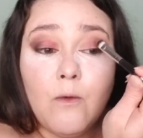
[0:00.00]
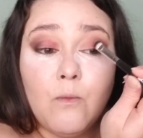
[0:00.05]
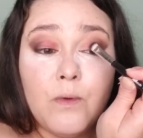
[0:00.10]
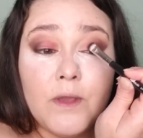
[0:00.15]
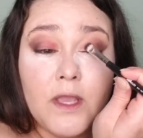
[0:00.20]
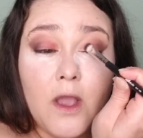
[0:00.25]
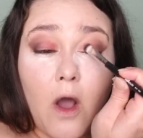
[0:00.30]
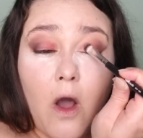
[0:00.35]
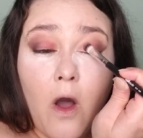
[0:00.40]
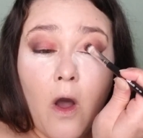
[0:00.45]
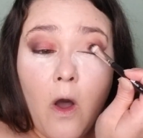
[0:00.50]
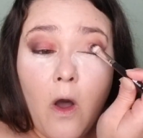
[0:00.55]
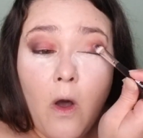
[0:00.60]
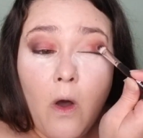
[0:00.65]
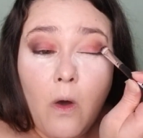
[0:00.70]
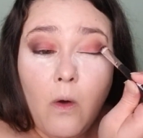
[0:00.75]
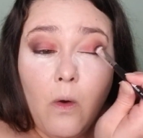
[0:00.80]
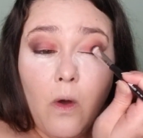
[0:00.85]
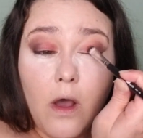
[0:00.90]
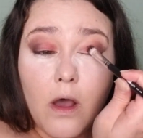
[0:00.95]
we
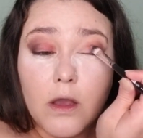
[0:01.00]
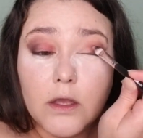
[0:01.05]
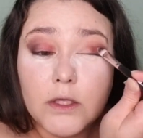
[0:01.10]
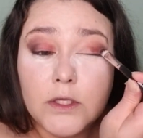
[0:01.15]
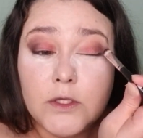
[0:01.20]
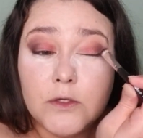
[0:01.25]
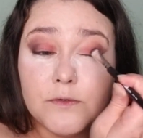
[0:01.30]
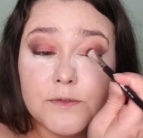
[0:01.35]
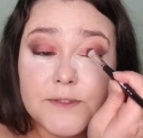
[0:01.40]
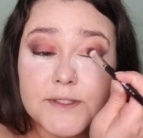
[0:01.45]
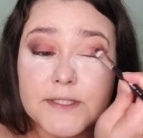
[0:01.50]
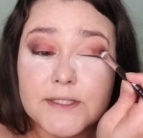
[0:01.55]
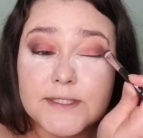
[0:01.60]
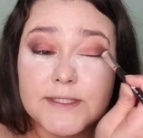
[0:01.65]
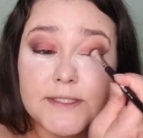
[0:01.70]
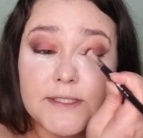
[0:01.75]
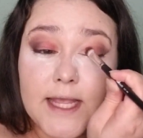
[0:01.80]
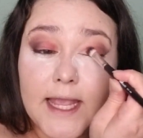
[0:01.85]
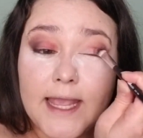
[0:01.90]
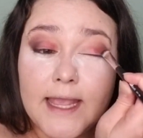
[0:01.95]
all used to
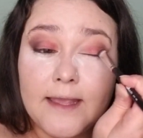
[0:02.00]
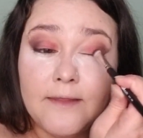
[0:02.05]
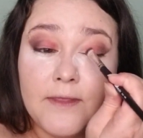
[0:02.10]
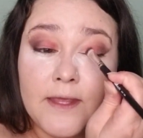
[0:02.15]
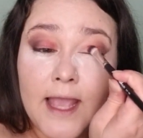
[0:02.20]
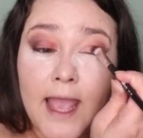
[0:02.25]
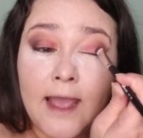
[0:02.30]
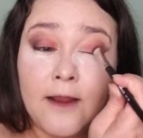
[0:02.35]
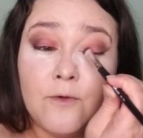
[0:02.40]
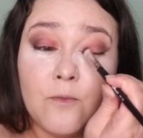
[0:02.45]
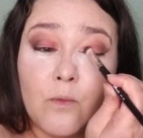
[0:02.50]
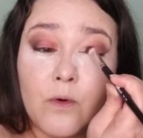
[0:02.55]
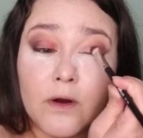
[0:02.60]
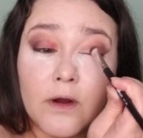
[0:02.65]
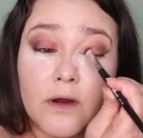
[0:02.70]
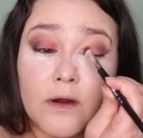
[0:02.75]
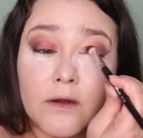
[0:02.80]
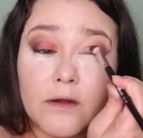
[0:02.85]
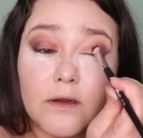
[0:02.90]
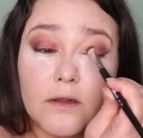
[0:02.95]
say the
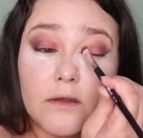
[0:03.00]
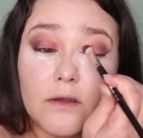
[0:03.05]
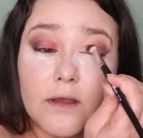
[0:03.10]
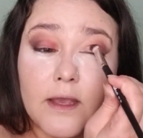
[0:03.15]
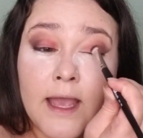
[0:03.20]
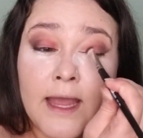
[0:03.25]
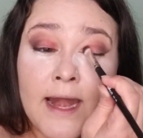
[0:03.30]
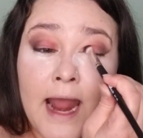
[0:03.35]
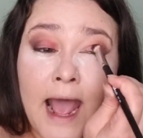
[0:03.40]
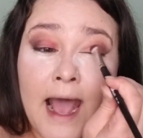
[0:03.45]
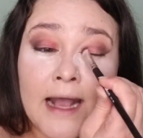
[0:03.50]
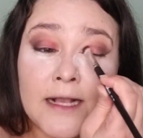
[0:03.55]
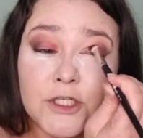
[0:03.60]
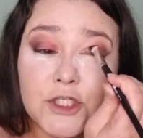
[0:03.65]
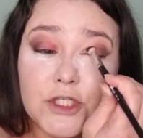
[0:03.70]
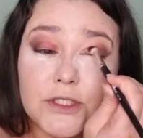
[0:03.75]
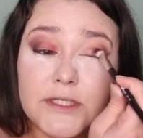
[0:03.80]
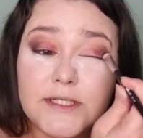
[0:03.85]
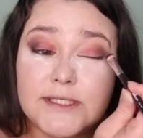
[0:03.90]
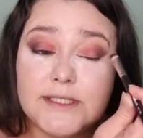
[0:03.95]
N-word and
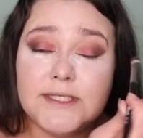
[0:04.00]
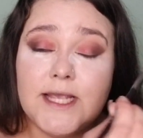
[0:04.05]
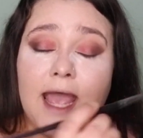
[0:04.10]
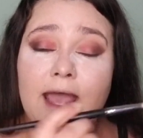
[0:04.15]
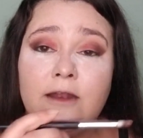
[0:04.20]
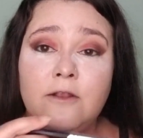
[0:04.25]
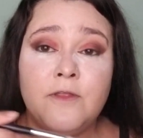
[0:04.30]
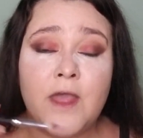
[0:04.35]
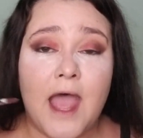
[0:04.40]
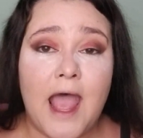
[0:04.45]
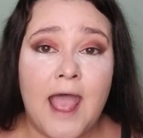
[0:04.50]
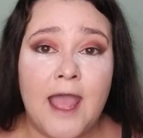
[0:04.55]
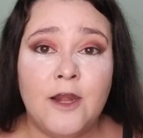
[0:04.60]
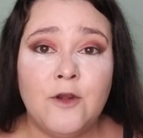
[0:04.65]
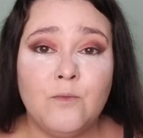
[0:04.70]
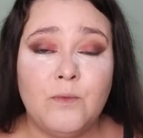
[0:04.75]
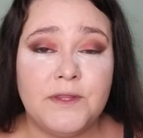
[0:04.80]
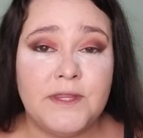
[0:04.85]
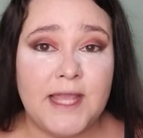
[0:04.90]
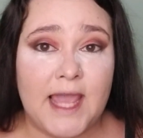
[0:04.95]
actually said the
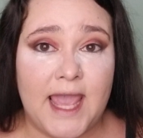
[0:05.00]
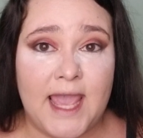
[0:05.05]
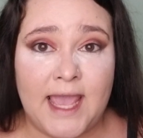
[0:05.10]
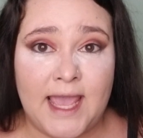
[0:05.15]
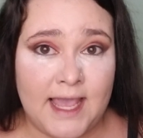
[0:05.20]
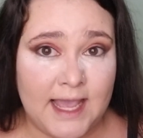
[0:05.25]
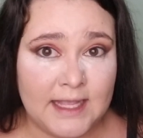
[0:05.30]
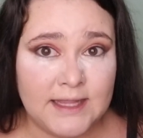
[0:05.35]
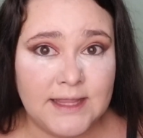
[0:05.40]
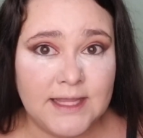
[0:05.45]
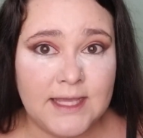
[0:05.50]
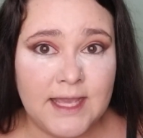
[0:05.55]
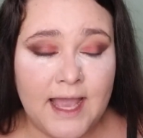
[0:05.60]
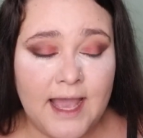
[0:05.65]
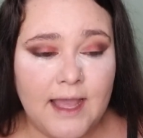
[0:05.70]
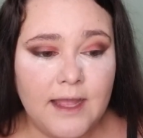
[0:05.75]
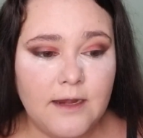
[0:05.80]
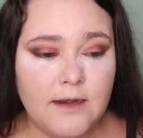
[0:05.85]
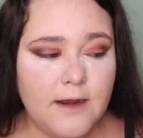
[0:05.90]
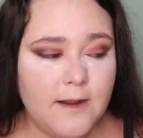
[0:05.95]
N with the A at the
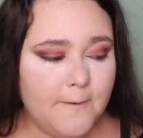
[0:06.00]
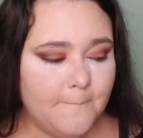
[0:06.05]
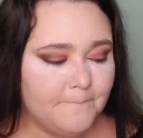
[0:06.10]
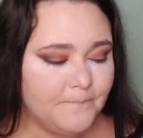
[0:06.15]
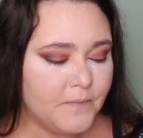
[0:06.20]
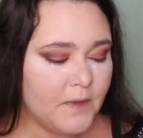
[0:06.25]
end,